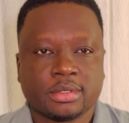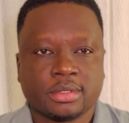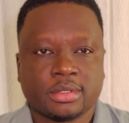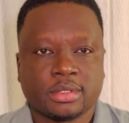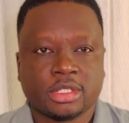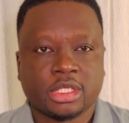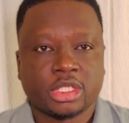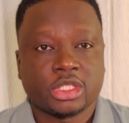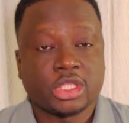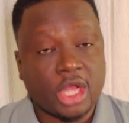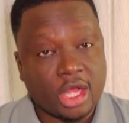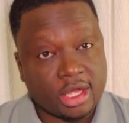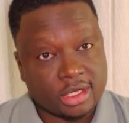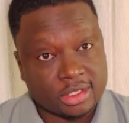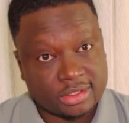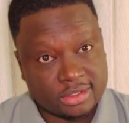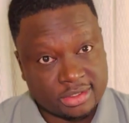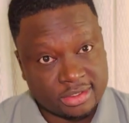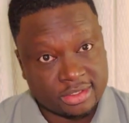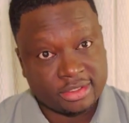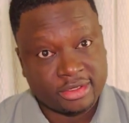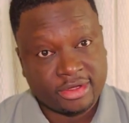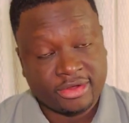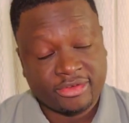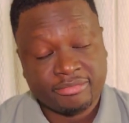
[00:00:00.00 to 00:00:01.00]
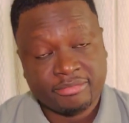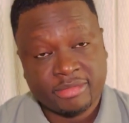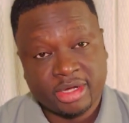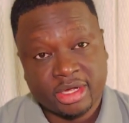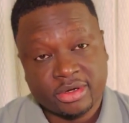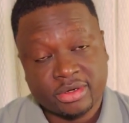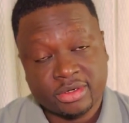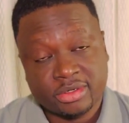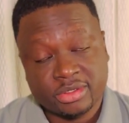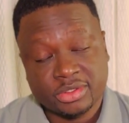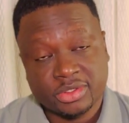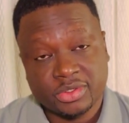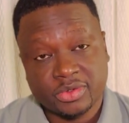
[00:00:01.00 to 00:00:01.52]
the talks of
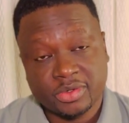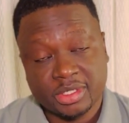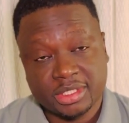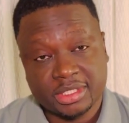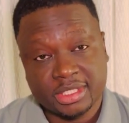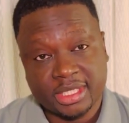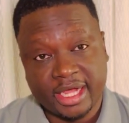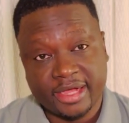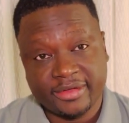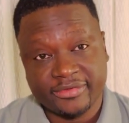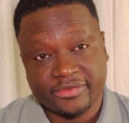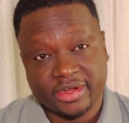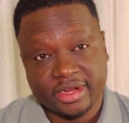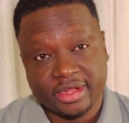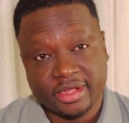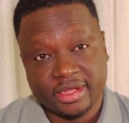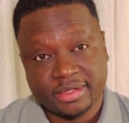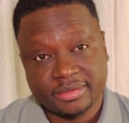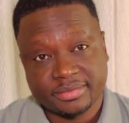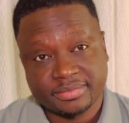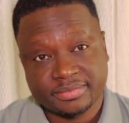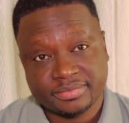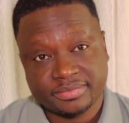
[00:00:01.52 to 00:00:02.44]
Macron towards Africa.